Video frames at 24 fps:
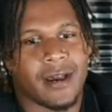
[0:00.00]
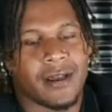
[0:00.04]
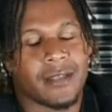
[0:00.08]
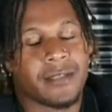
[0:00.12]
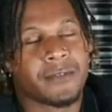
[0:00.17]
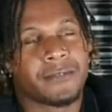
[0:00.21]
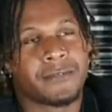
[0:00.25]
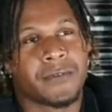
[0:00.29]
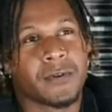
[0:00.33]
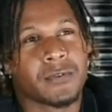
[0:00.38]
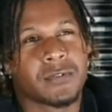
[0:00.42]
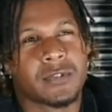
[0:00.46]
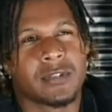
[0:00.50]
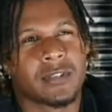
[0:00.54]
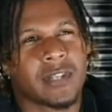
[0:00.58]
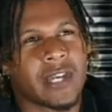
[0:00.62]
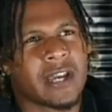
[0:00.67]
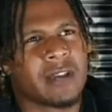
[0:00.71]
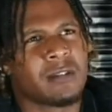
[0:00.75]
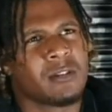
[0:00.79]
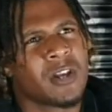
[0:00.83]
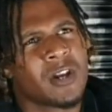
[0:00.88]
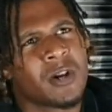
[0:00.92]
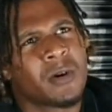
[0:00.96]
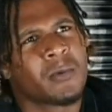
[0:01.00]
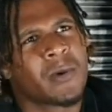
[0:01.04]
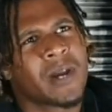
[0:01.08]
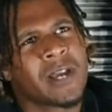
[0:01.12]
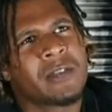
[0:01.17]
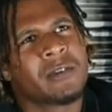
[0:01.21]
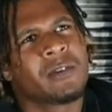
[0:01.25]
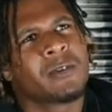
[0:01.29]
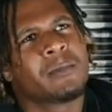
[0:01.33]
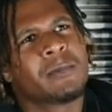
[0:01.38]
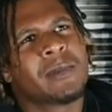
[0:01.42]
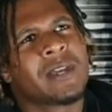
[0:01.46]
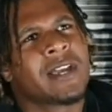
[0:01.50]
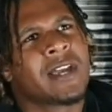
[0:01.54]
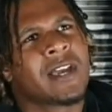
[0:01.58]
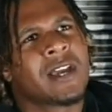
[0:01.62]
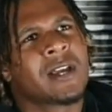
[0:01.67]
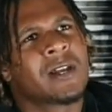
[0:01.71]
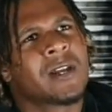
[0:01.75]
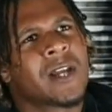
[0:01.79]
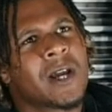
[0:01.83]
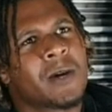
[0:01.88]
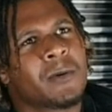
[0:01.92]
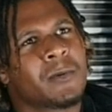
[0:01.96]
other folks are like, yo, why you don't be
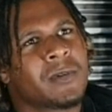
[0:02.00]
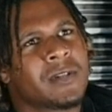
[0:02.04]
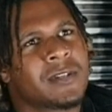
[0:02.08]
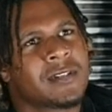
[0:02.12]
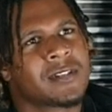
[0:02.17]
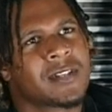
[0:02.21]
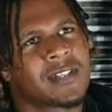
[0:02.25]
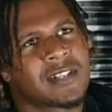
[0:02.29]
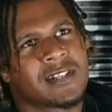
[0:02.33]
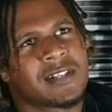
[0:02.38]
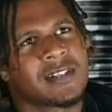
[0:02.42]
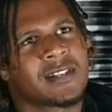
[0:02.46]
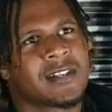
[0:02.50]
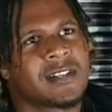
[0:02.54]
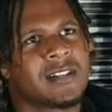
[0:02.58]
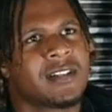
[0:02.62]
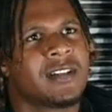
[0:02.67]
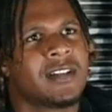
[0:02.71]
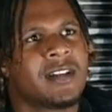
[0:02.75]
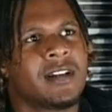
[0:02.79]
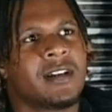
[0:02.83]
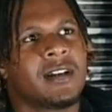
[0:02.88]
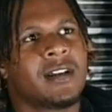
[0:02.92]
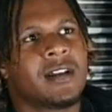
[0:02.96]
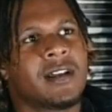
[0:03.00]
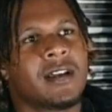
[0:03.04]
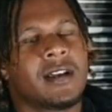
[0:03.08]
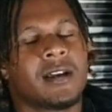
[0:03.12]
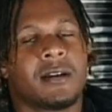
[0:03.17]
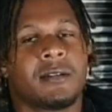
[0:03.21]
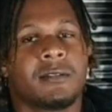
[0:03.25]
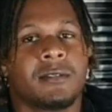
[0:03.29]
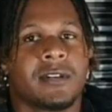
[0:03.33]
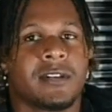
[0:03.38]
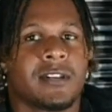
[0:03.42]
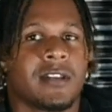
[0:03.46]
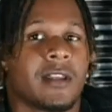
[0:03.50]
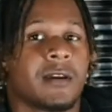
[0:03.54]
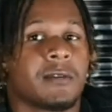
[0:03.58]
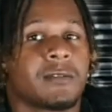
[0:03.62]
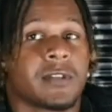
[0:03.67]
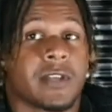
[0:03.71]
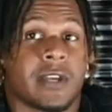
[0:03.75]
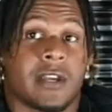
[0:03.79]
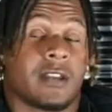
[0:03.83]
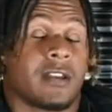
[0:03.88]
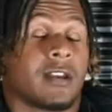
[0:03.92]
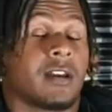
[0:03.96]
hanging out with such and such? Da, da, da, da. And I
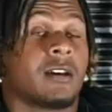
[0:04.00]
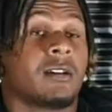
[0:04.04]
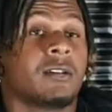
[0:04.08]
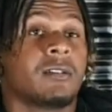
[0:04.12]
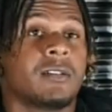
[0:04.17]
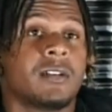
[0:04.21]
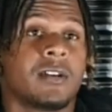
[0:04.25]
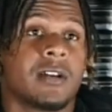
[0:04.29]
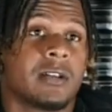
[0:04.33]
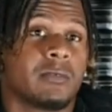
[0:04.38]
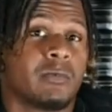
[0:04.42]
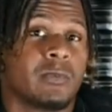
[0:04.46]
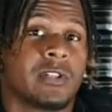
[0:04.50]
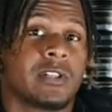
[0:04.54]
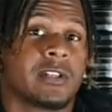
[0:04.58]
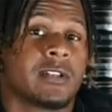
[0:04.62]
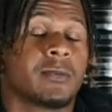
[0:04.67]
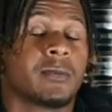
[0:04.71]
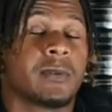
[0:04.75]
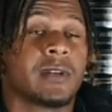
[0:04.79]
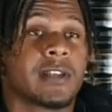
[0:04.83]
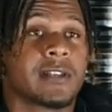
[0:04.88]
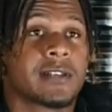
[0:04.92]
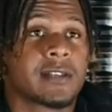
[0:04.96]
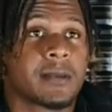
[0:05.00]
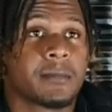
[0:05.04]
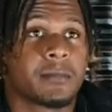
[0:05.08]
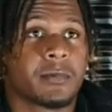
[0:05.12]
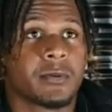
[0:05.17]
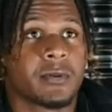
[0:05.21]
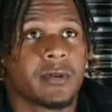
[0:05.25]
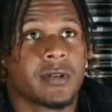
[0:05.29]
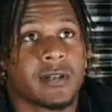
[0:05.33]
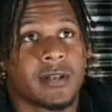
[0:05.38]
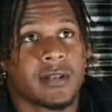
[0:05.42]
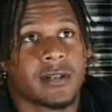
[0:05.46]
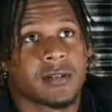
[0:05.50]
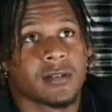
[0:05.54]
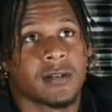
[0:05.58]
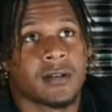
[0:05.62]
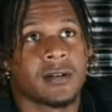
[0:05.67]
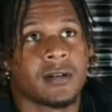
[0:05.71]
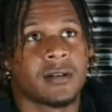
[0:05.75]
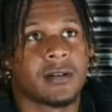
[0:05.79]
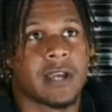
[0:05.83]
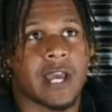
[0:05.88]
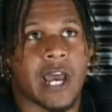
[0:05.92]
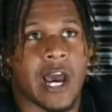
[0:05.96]
was like, I don't know. We just went out separate. That's
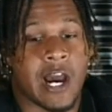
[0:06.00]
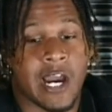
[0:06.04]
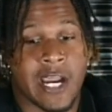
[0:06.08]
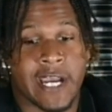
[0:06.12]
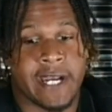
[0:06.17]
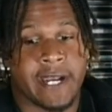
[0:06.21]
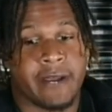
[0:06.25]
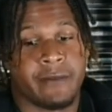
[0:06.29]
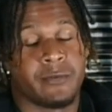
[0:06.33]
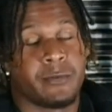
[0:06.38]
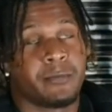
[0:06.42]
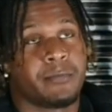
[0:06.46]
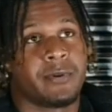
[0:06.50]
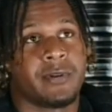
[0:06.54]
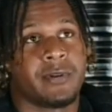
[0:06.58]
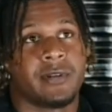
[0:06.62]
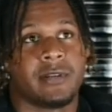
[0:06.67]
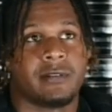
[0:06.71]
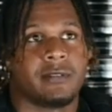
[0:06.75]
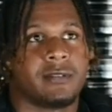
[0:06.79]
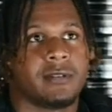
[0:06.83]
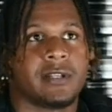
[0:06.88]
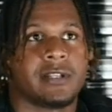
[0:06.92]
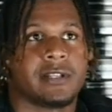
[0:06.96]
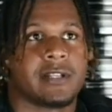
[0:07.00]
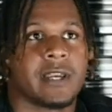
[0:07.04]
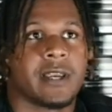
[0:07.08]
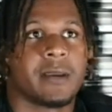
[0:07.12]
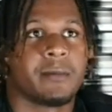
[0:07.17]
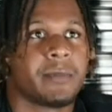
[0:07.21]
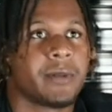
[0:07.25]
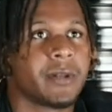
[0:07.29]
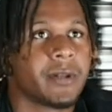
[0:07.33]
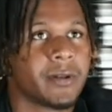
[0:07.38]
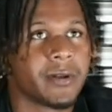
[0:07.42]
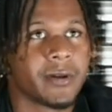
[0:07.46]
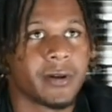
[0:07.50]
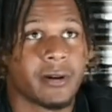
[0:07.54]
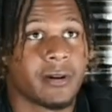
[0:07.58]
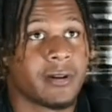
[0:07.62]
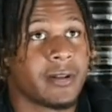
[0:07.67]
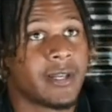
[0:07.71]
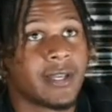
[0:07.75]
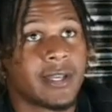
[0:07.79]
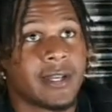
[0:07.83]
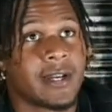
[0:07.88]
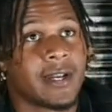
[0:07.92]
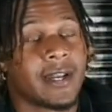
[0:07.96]
all. I ain't never put his name in the dirt or
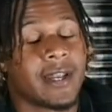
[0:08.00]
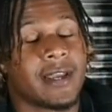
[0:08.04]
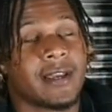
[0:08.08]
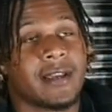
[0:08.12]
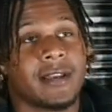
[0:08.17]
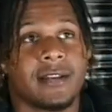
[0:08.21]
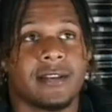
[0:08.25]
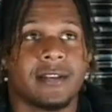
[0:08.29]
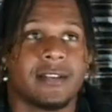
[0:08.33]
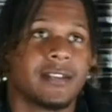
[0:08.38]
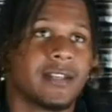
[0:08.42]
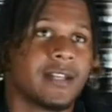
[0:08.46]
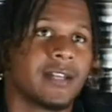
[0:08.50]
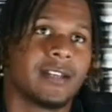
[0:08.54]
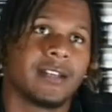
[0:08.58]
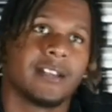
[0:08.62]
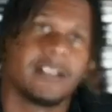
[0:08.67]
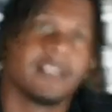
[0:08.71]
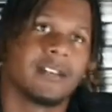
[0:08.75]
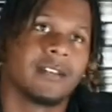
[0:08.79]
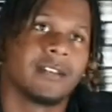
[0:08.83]
none of that. Like,